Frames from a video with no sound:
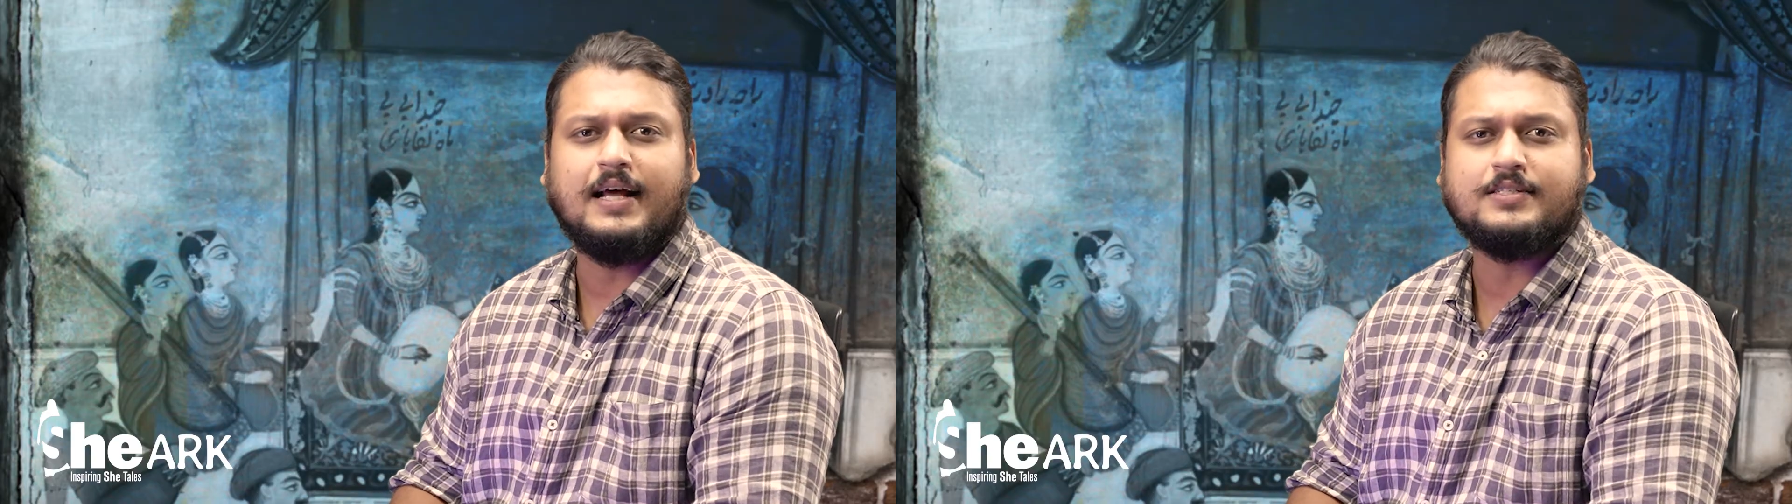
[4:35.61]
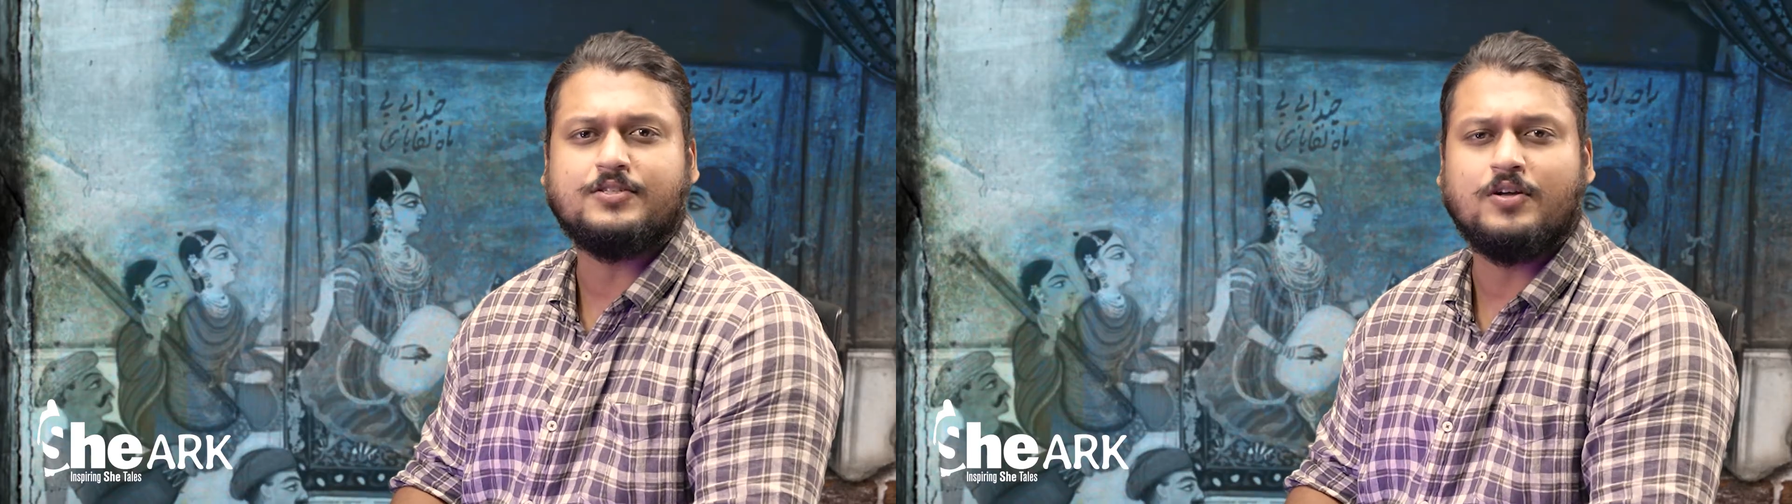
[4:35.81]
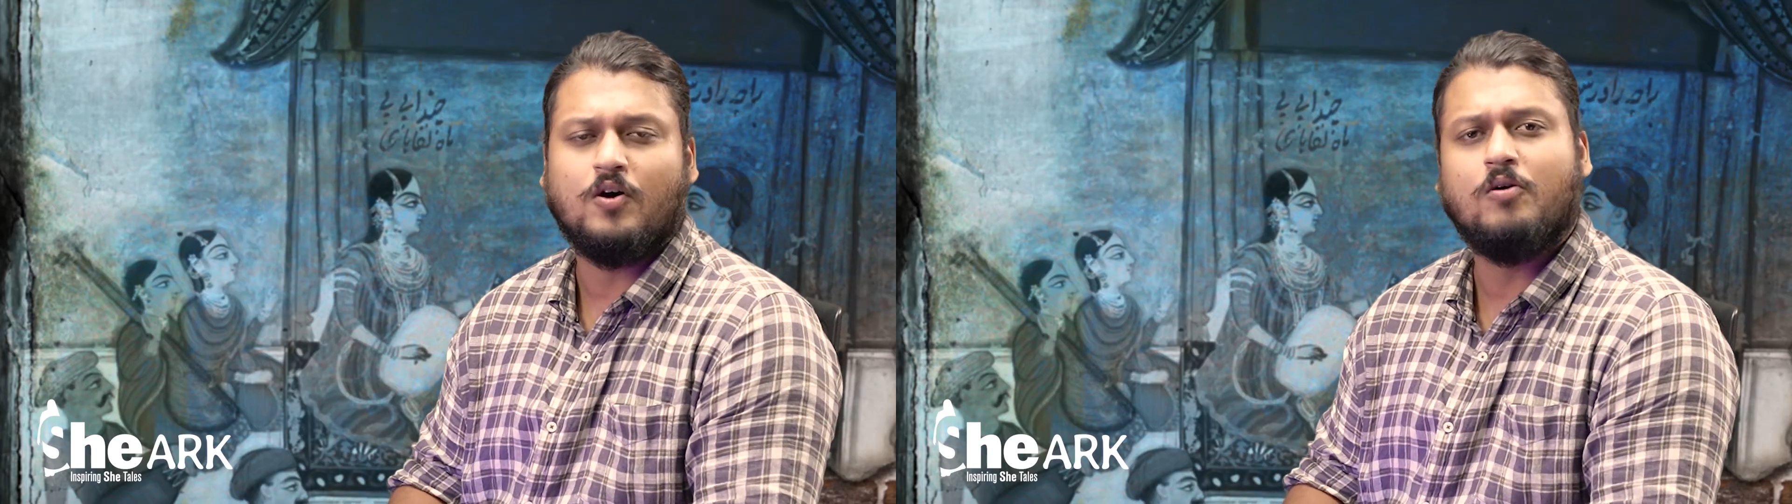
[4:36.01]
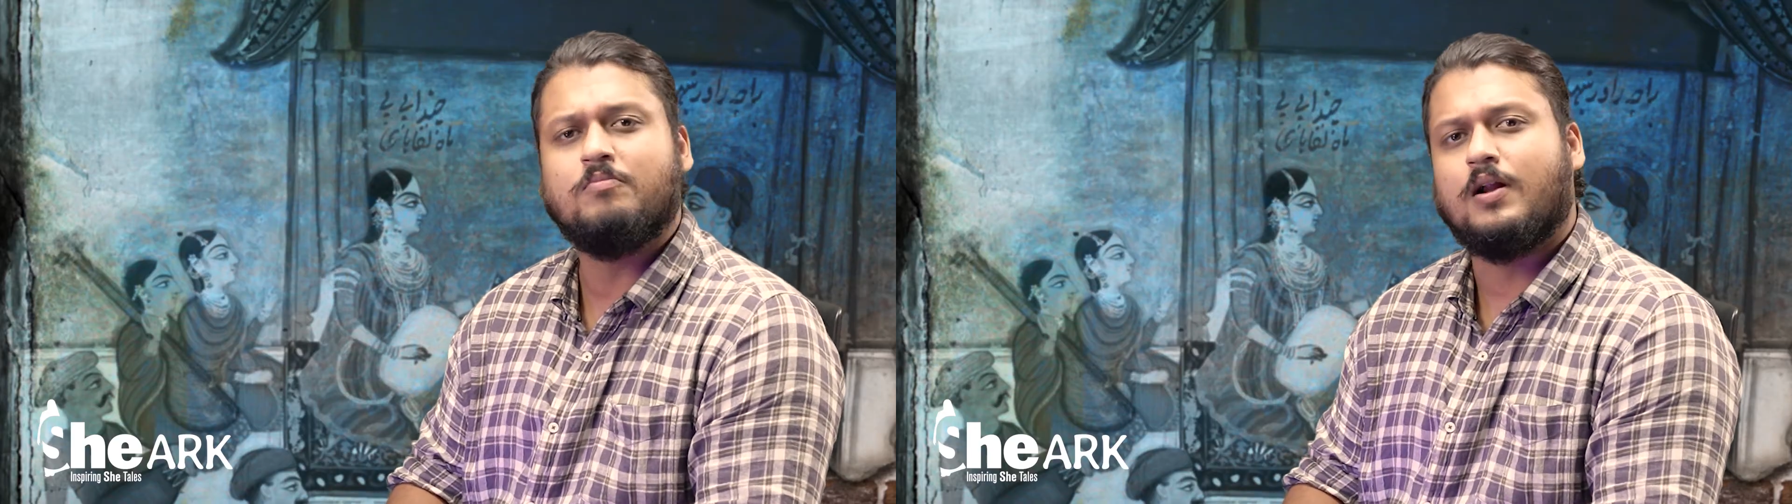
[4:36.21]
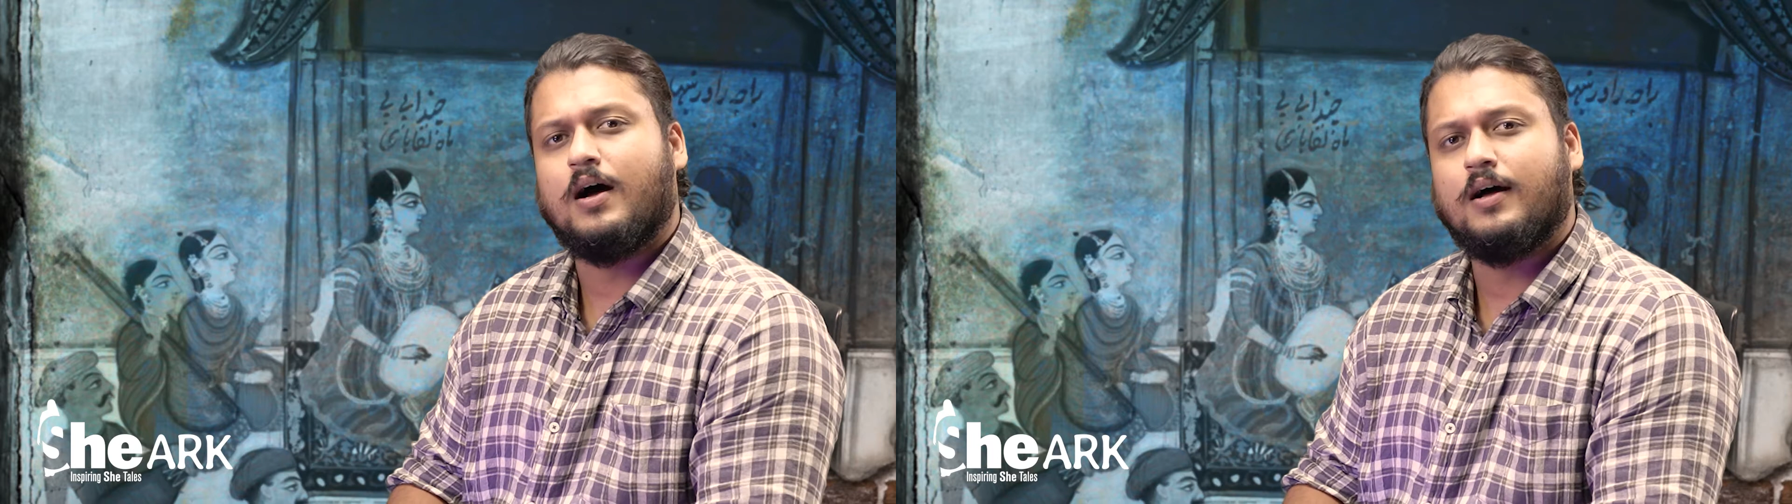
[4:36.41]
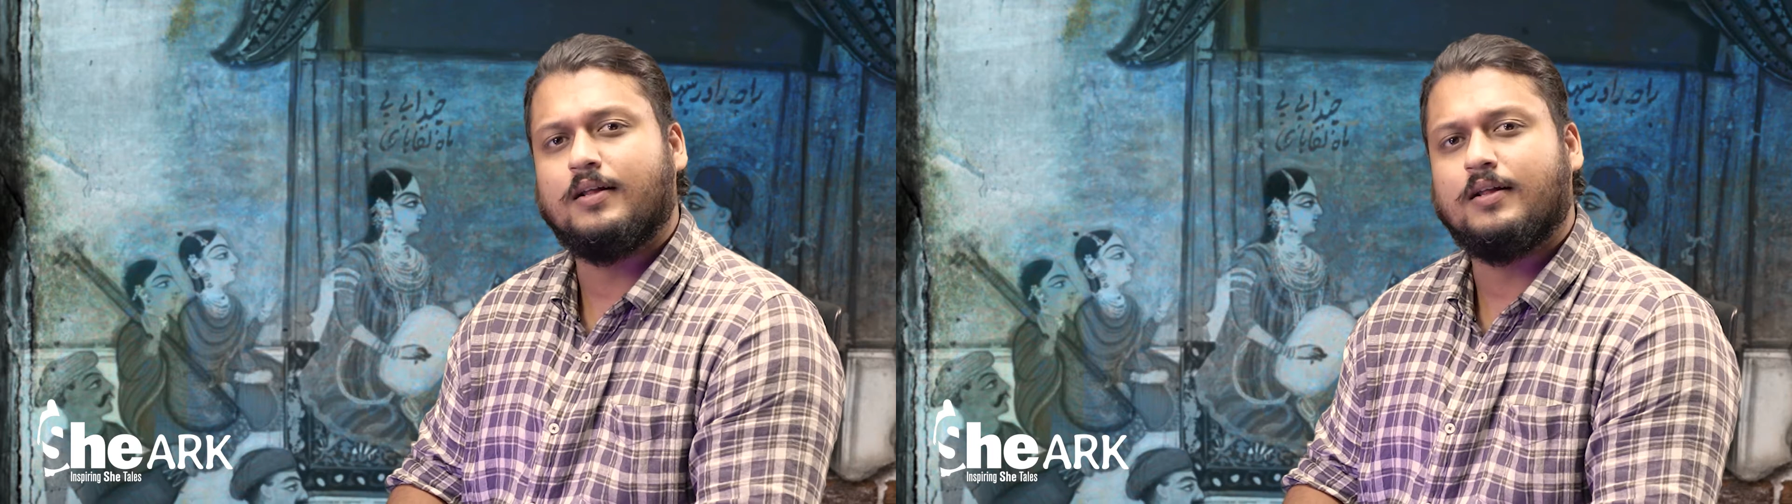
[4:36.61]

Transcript: as omrah,